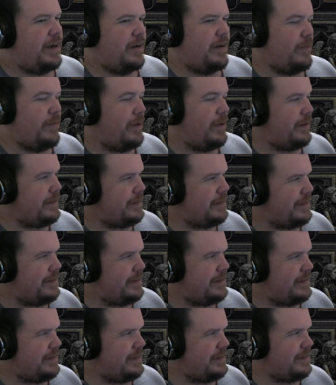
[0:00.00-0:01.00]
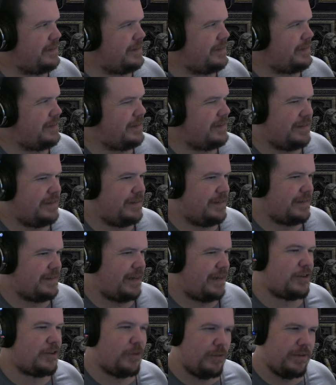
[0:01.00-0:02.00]
Well,
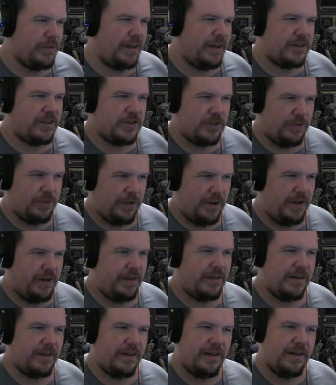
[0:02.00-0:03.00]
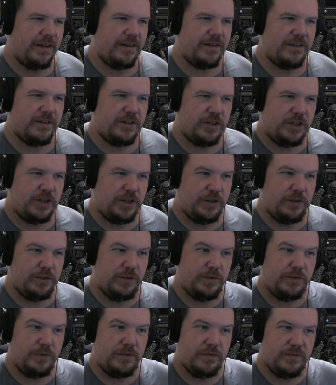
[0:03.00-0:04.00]
I told that story
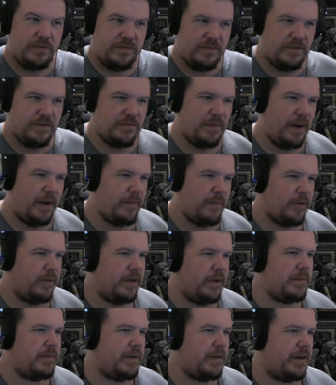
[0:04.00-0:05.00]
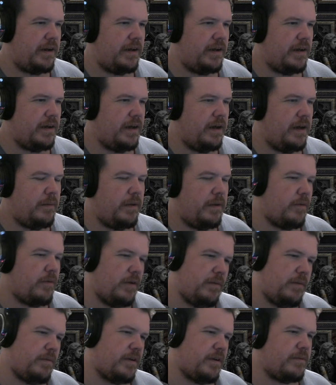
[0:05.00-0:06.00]
to my Marine buddy, and my
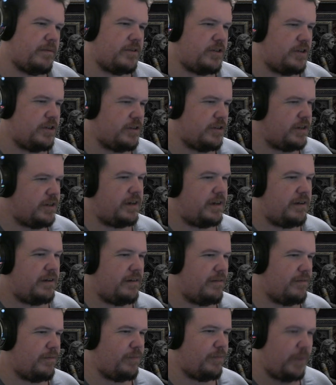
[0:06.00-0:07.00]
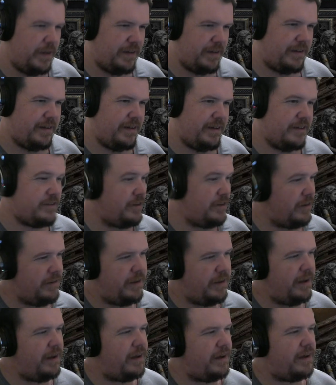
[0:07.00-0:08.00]
Marine buddy was just like, really? I said, oh
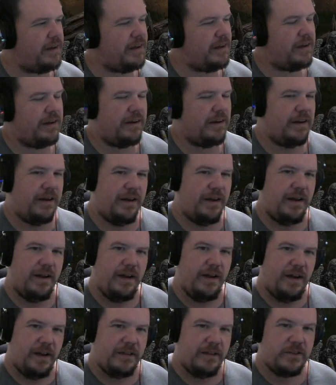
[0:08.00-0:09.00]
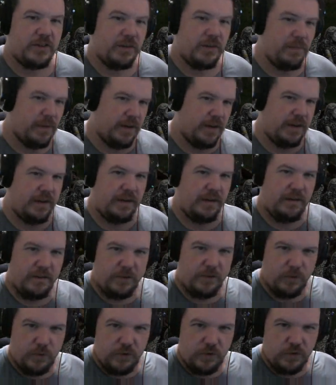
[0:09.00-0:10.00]
yeah. And somebody
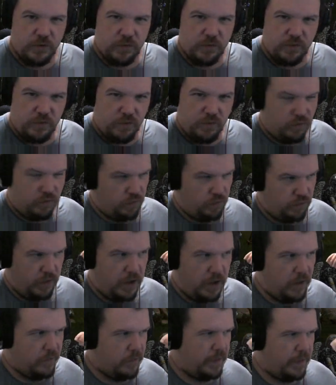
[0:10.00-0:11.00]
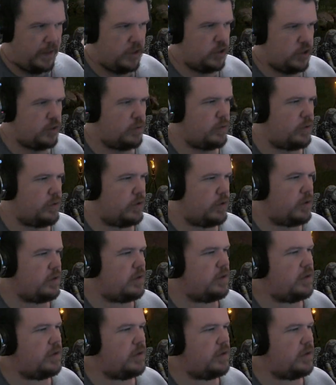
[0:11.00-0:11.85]
who was right over my shoulder